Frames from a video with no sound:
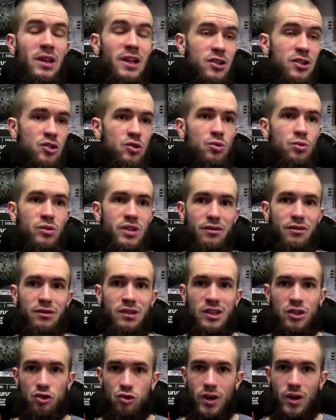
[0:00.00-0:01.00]
is to definitely
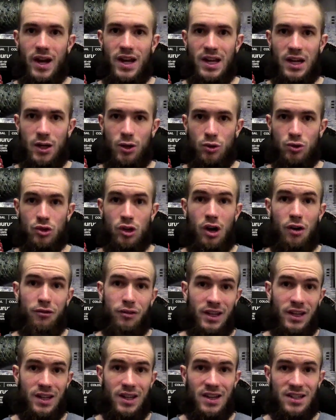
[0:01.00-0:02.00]
try out
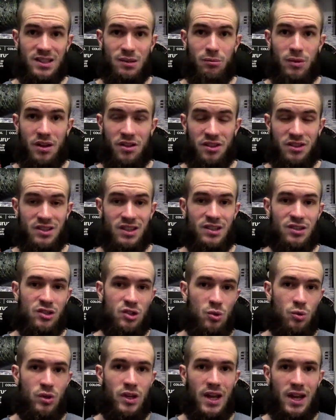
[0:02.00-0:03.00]
offline casting methods as
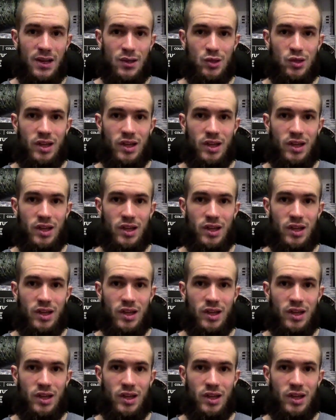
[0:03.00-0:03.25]
soon as